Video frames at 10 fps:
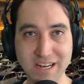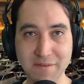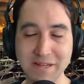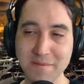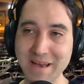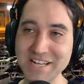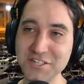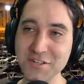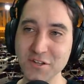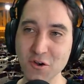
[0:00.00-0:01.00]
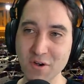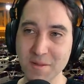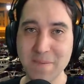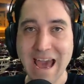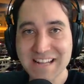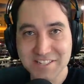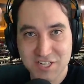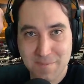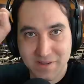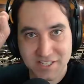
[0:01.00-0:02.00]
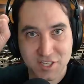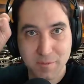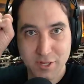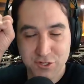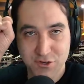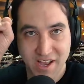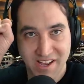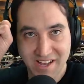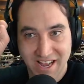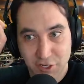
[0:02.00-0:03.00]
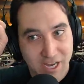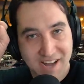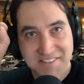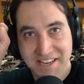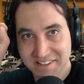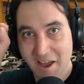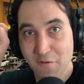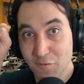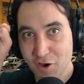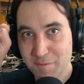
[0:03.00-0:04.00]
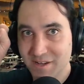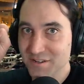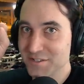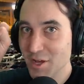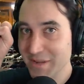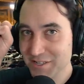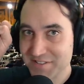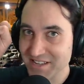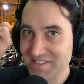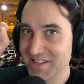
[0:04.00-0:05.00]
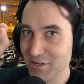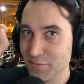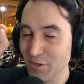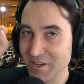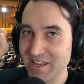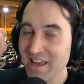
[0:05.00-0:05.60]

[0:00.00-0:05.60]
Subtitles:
I mean, imagine you're on a packed Japanese commuter train and you can't take a day off work because nobody else takes days off work,